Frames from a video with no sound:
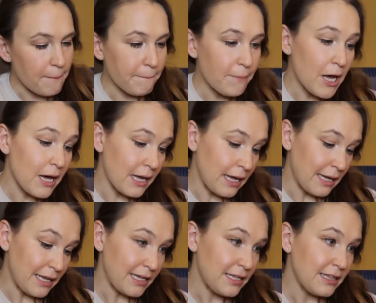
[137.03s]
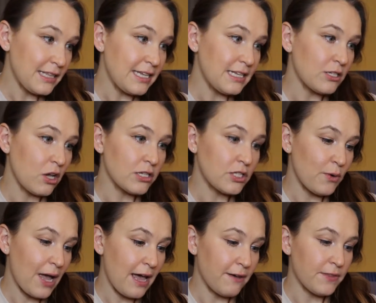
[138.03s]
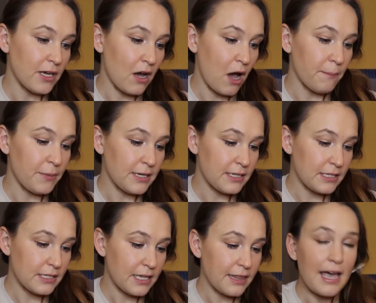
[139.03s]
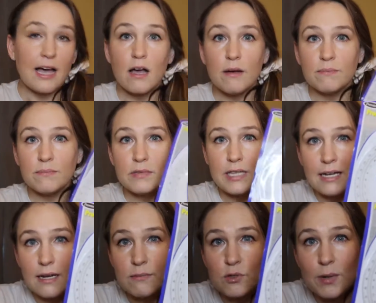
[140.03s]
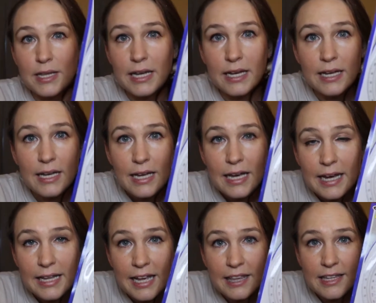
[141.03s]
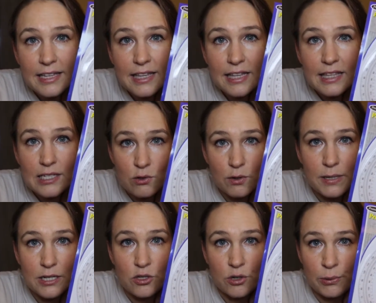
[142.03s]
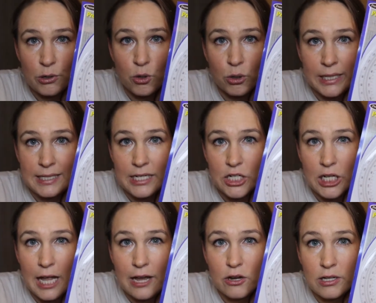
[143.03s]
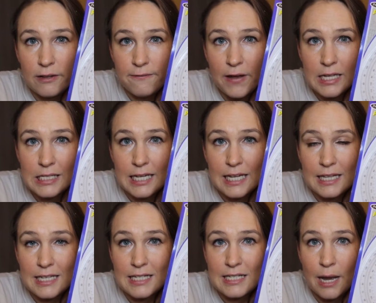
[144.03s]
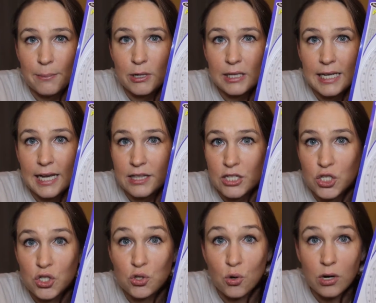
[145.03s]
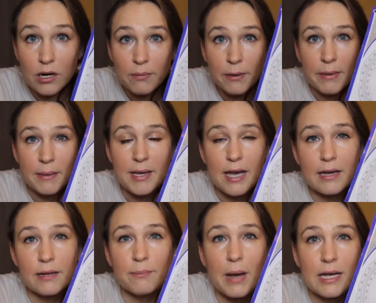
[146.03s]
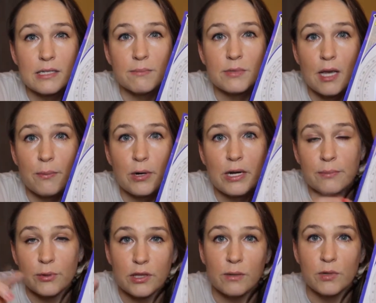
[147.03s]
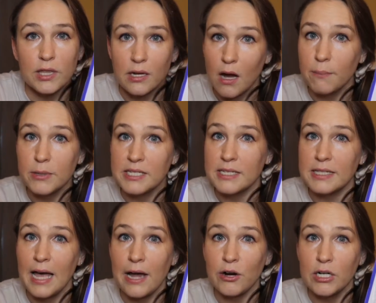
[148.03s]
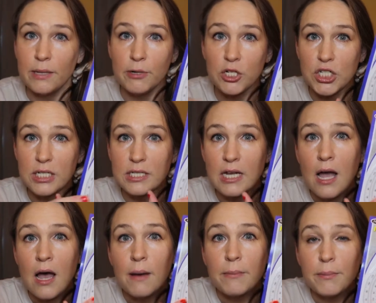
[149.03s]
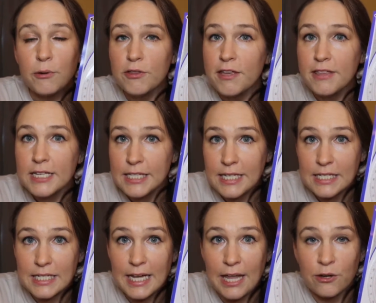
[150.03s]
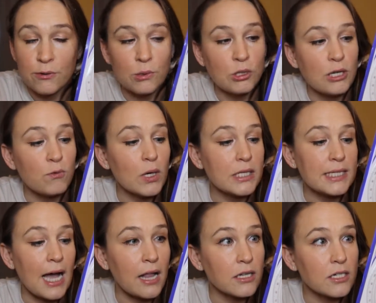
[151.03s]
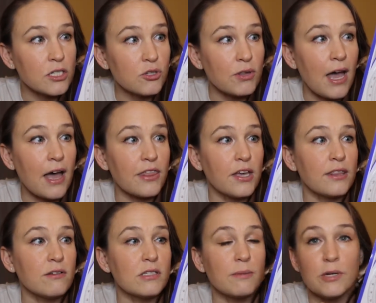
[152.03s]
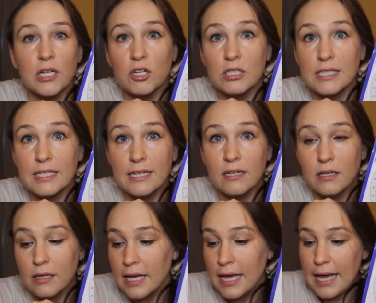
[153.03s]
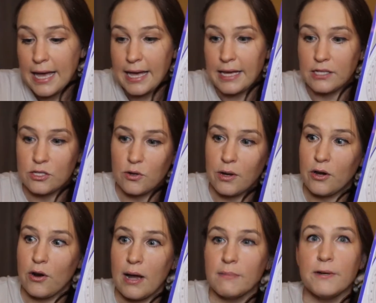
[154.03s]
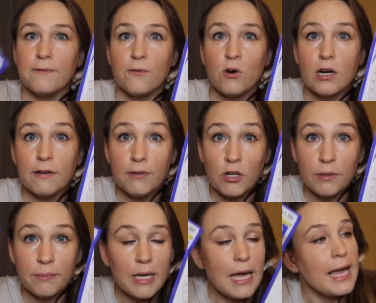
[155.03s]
but these also have the compass that comes with it, and I think that this would be a super cool addition. I couldn't find any of these separately at the store, but maybe I can buy some separate and put them with the compasses that I already purchased. But both of these things together were only $1, so that I thought that was a pretty good deal, and so I grabbed 4 of them.